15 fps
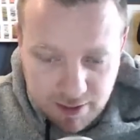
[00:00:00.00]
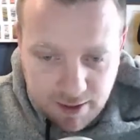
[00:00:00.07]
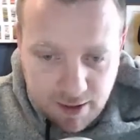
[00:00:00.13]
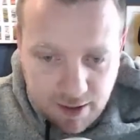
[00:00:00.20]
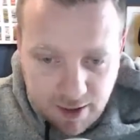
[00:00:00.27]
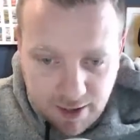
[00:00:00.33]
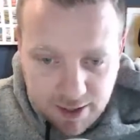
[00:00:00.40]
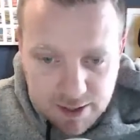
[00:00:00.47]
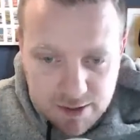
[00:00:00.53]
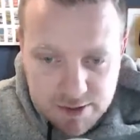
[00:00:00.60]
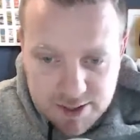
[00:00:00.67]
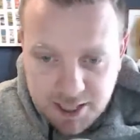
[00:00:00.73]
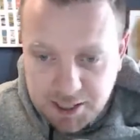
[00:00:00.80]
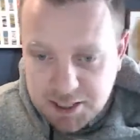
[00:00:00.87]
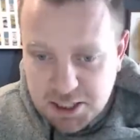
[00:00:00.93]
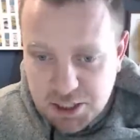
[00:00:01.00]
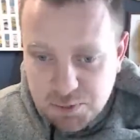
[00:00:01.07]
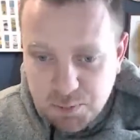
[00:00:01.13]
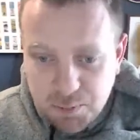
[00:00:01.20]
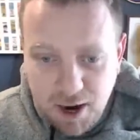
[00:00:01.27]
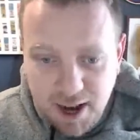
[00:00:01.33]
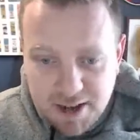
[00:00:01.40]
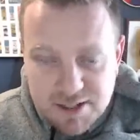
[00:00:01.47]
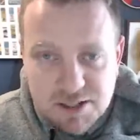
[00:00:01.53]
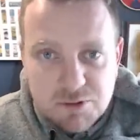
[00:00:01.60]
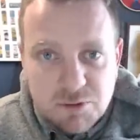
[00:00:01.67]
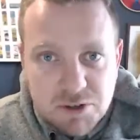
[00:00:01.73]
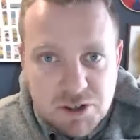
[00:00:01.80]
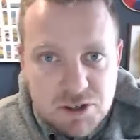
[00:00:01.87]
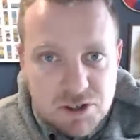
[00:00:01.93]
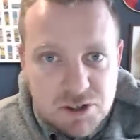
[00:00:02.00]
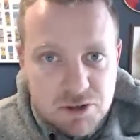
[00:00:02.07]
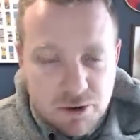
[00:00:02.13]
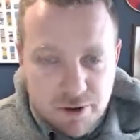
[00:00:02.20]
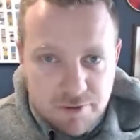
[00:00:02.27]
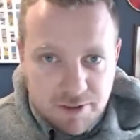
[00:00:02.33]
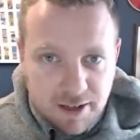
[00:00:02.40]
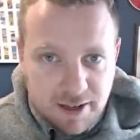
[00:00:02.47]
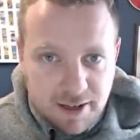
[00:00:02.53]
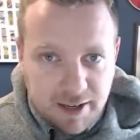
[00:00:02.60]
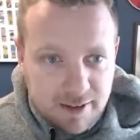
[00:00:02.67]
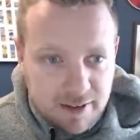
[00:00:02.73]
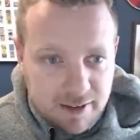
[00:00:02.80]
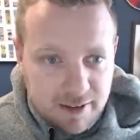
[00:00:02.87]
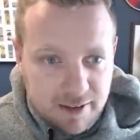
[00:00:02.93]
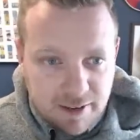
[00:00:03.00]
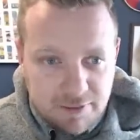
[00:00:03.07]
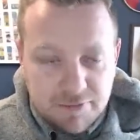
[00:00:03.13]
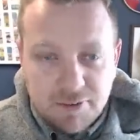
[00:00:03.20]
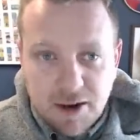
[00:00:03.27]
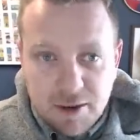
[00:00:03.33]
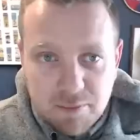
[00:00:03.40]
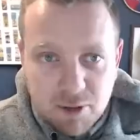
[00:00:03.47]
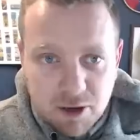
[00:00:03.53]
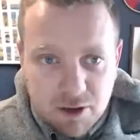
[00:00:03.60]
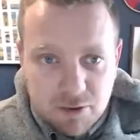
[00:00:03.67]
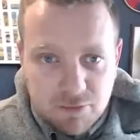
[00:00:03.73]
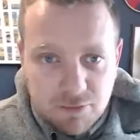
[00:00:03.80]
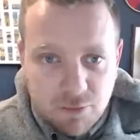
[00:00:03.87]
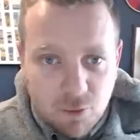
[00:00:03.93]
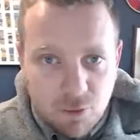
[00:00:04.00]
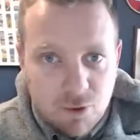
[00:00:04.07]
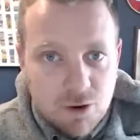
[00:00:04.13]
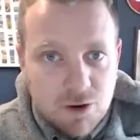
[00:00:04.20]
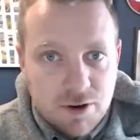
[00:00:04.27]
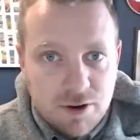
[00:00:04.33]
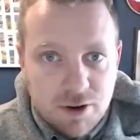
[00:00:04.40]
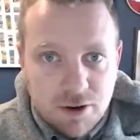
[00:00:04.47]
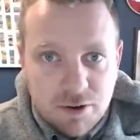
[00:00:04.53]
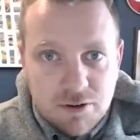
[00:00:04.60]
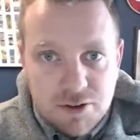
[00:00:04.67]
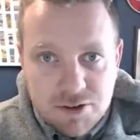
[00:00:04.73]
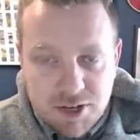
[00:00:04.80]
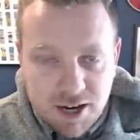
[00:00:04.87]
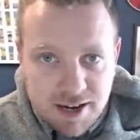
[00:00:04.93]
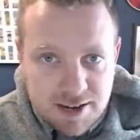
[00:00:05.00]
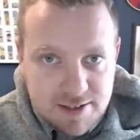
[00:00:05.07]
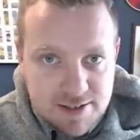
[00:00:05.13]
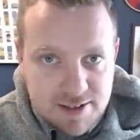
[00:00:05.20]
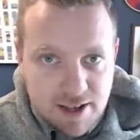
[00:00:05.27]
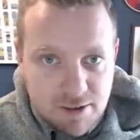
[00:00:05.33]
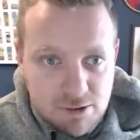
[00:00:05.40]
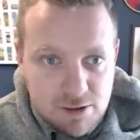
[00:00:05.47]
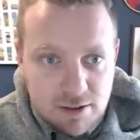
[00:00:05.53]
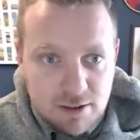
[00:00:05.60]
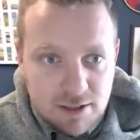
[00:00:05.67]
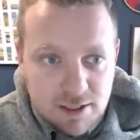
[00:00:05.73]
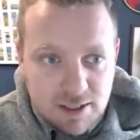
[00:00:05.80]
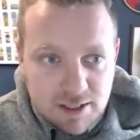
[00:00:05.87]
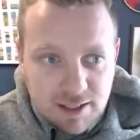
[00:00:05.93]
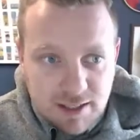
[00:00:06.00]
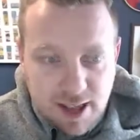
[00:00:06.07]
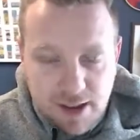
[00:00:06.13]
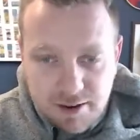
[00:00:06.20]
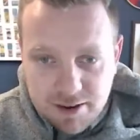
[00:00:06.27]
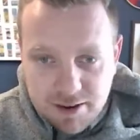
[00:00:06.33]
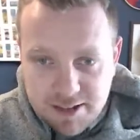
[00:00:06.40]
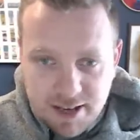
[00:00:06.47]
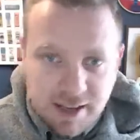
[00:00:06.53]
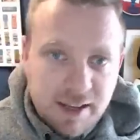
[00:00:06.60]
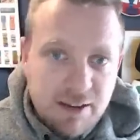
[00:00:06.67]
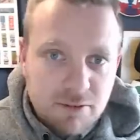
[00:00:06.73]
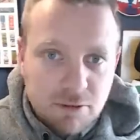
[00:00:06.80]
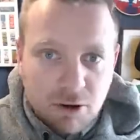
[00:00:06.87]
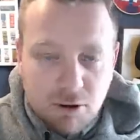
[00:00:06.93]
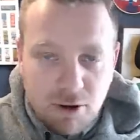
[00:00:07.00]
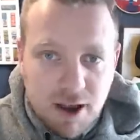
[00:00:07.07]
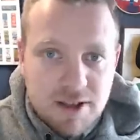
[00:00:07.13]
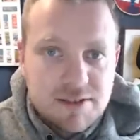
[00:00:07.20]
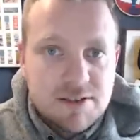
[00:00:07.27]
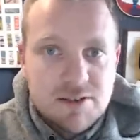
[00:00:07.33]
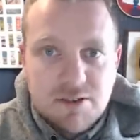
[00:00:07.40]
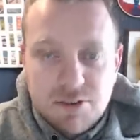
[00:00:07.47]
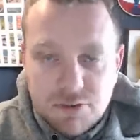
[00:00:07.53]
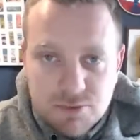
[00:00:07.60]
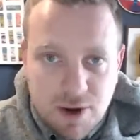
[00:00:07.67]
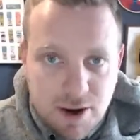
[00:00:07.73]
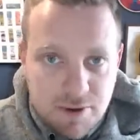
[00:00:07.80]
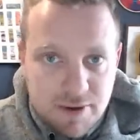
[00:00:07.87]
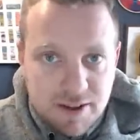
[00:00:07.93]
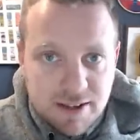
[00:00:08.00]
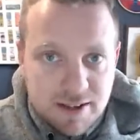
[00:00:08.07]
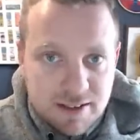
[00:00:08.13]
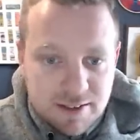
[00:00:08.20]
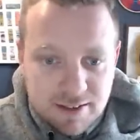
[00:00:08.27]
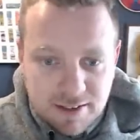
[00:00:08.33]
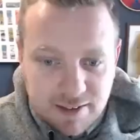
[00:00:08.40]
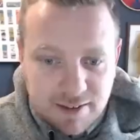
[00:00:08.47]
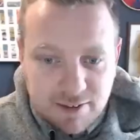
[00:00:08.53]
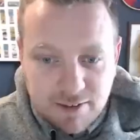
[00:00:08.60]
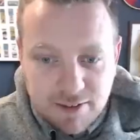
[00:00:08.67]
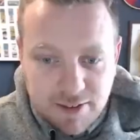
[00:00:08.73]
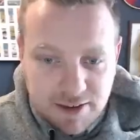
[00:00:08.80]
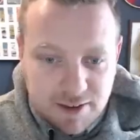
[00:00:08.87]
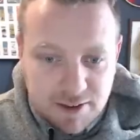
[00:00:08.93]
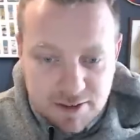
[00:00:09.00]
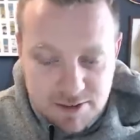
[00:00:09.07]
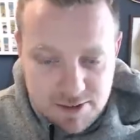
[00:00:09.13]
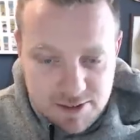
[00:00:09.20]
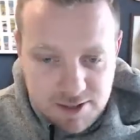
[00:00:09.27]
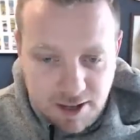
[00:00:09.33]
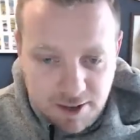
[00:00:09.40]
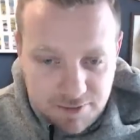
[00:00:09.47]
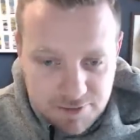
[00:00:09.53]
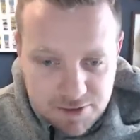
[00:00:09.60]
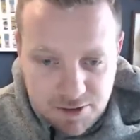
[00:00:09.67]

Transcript: I use Express, which is sort of like a framework for Node.js that will allow you to take in requests and do routing and all that good stuff.